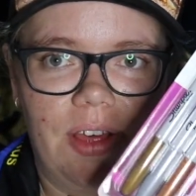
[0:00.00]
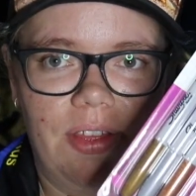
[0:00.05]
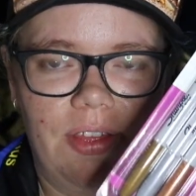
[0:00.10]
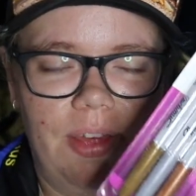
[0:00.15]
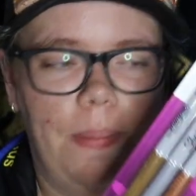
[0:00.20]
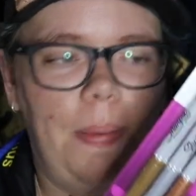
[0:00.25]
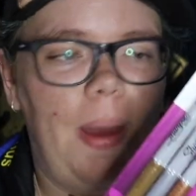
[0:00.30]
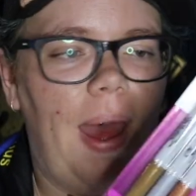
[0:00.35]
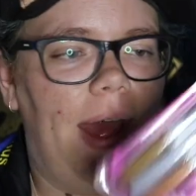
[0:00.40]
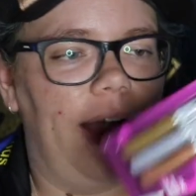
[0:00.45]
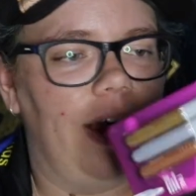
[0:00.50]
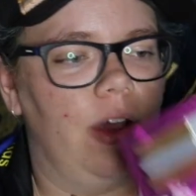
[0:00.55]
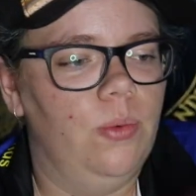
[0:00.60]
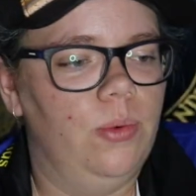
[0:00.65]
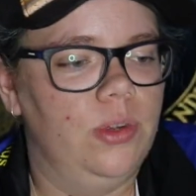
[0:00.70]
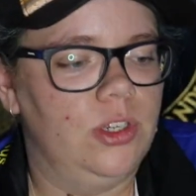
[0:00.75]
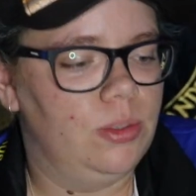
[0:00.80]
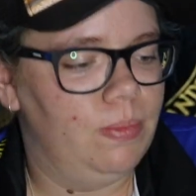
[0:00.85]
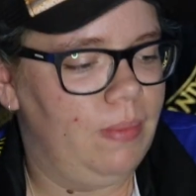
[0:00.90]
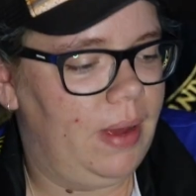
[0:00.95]
the pack,
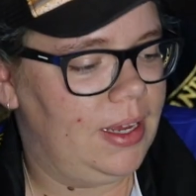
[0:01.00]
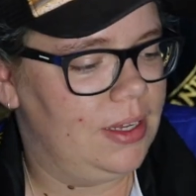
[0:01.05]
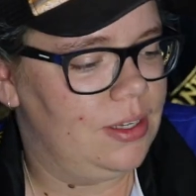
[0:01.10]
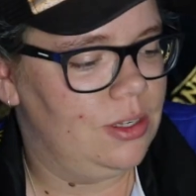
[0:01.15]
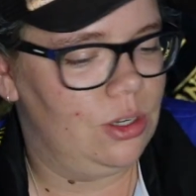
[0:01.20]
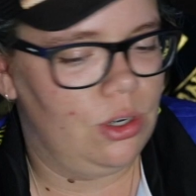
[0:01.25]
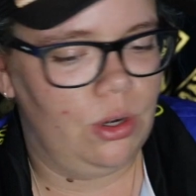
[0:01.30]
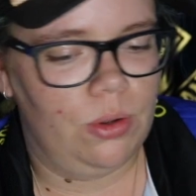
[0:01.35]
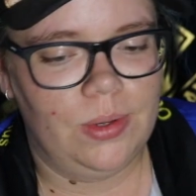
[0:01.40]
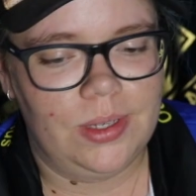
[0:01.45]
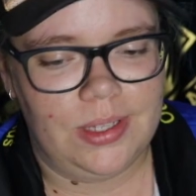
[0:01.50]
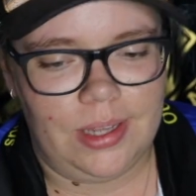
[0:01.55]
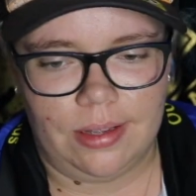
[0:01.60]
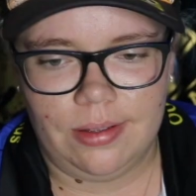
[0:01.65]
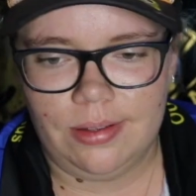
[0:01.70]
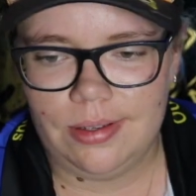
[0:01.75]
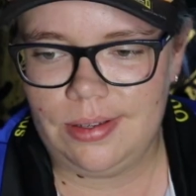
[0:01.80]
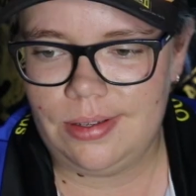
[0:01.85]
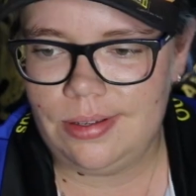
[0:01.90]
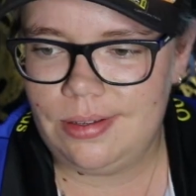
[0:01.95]
which makes no
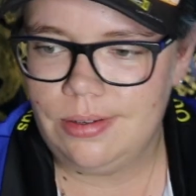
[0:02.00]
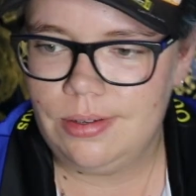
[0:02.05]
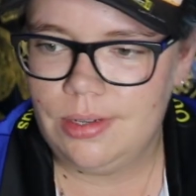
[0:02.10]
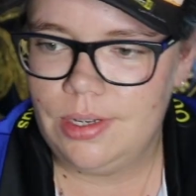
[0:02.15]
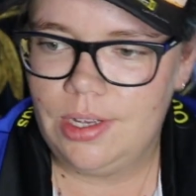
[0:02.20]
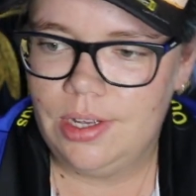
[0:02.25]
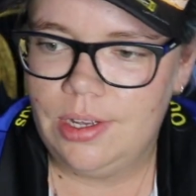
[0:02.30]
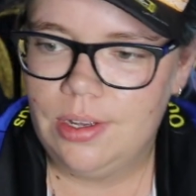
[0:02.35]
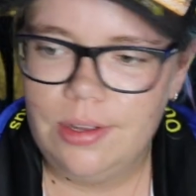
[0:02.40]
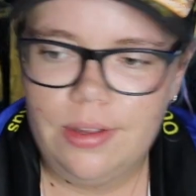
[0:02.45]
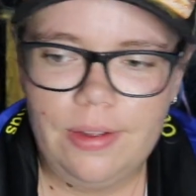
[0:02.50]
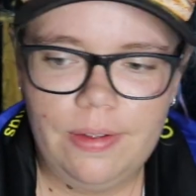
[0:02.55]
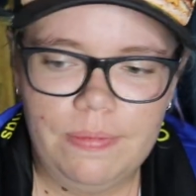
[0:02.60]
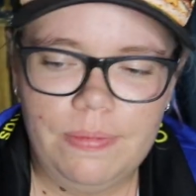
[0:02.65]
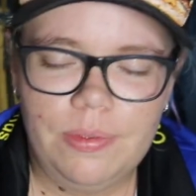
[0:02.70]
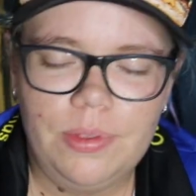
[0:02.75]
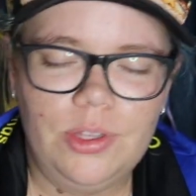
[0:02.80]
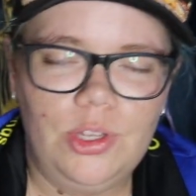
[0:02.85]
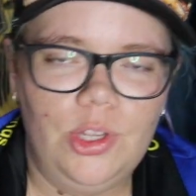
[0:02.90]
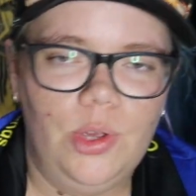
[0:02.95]
sense.
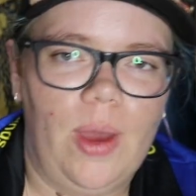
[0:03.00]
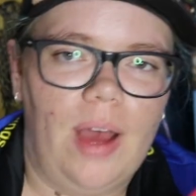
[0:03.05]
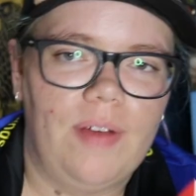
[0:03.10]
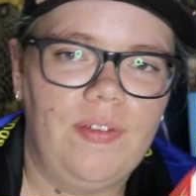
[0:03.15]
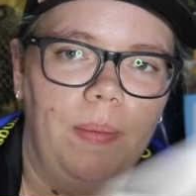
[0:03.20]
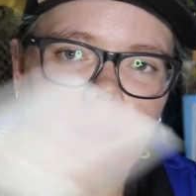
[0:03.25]
You have